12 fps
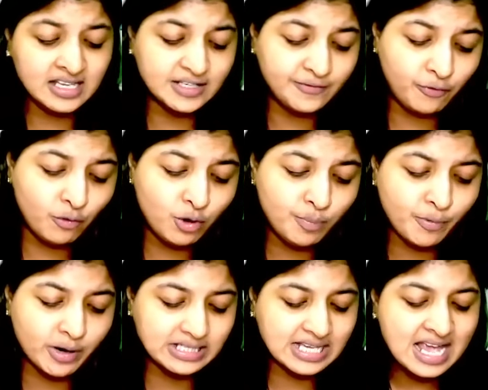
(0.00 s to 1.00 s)
These 4
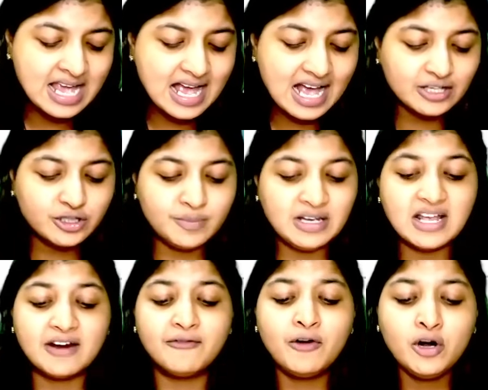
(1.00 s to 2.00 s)
points has to be
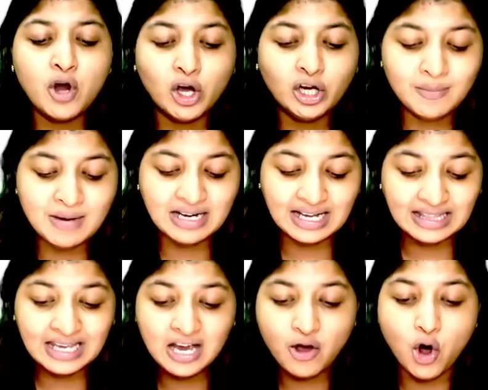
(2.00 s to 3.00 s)
there for
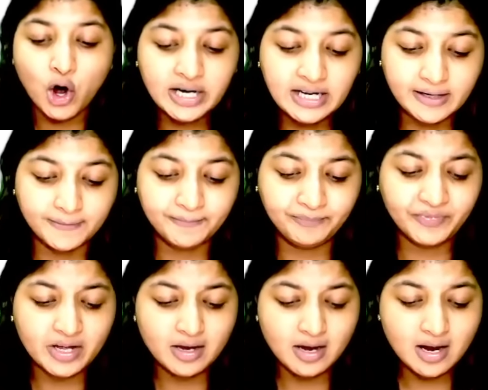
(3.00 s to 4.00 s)
documenting the audit.
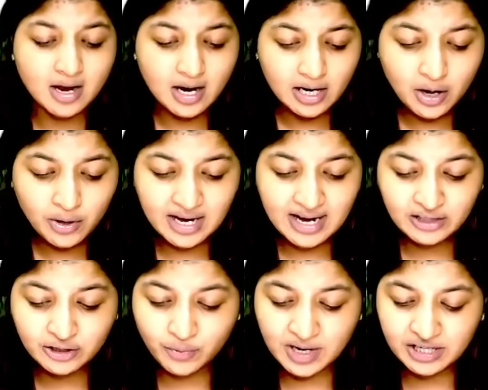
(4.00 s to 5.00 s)
Now the
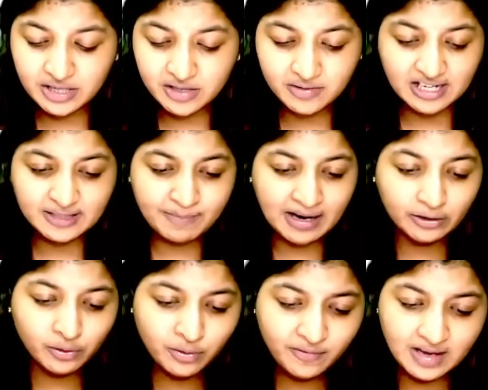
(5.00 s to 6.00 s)
next question is
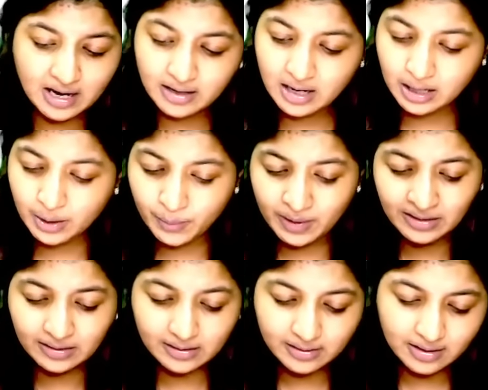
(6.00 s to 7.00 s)
respect to, we are done
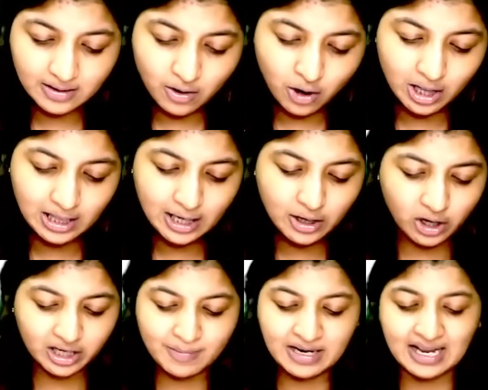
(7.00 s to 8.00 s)
with all the
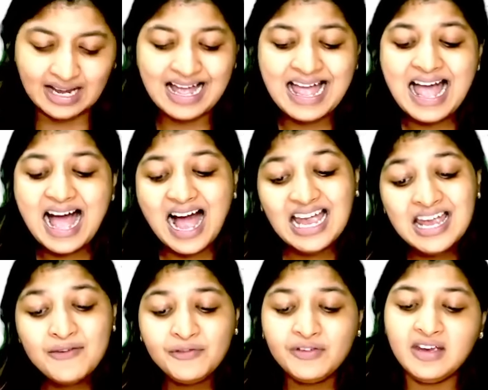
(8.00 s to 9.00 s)
documenting.
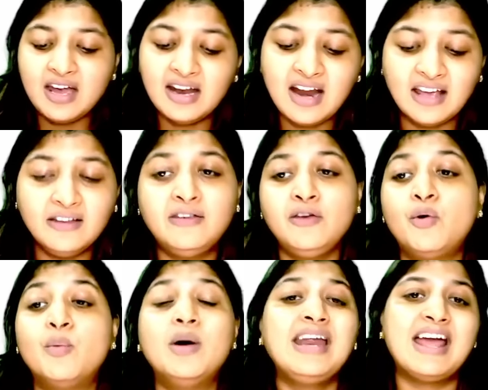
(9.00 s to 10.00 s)
IFC and IC
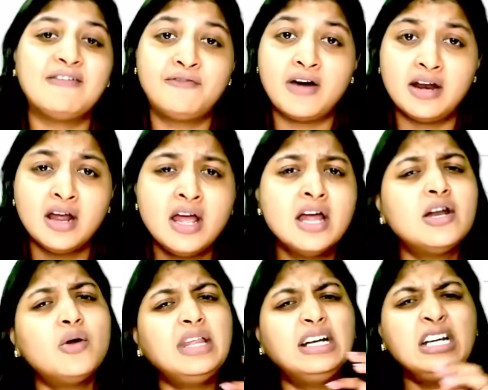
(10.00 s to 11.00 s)
over FR.
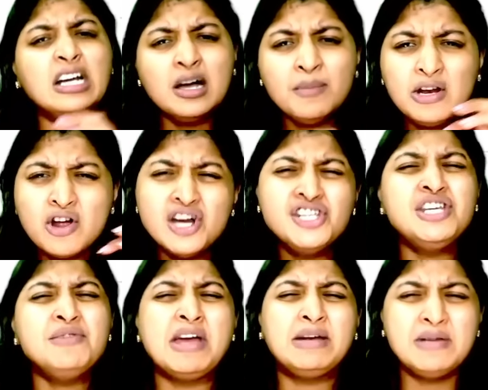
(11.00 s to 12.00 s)
Now the
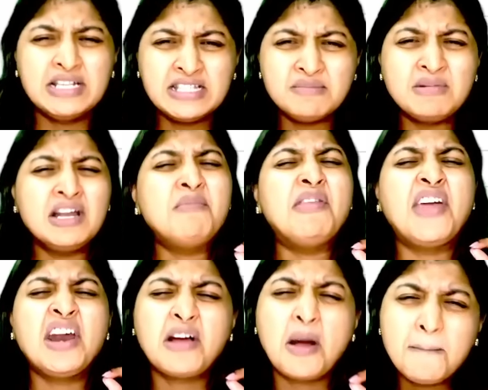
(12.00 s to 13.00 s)
terminology might be similar, but
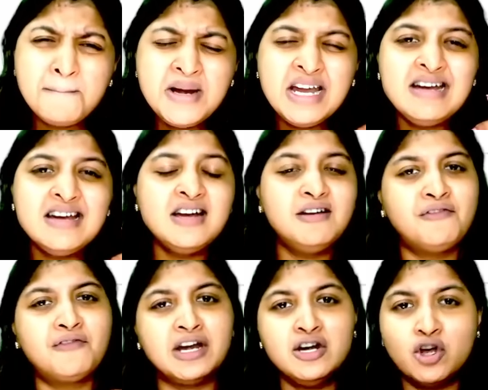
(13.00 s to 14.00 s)
they are completely
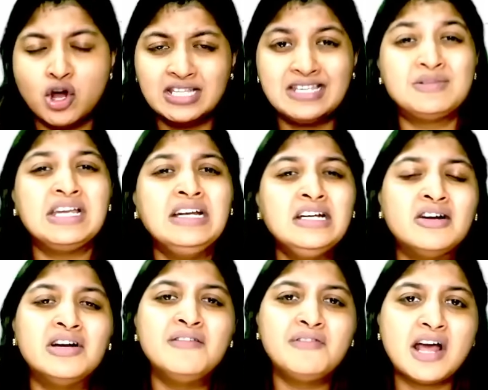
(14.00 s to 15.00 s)
different concepts.
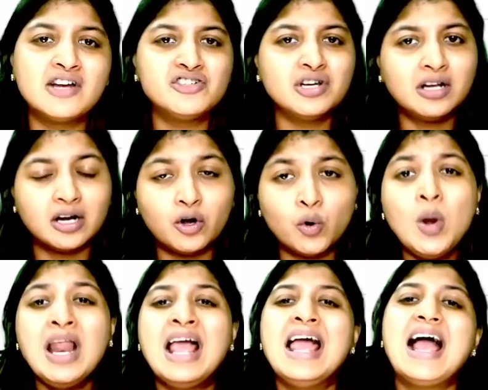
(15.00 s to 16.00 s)
Internal financial
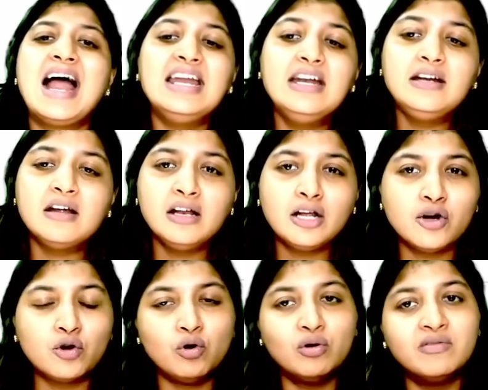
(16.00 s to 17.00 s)
control and internal
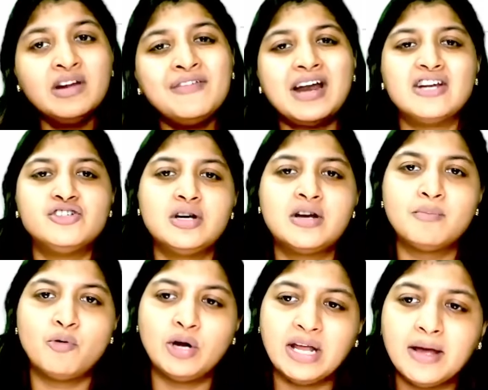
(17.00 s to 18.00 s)
control over financial
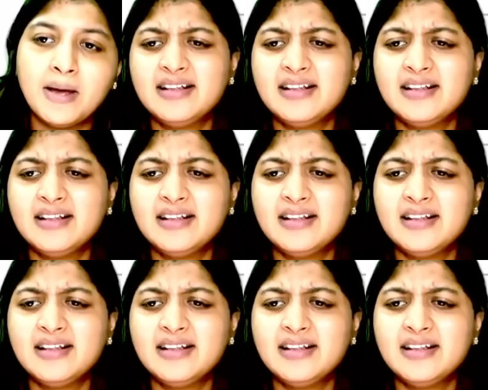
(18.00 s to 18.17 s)
reporting.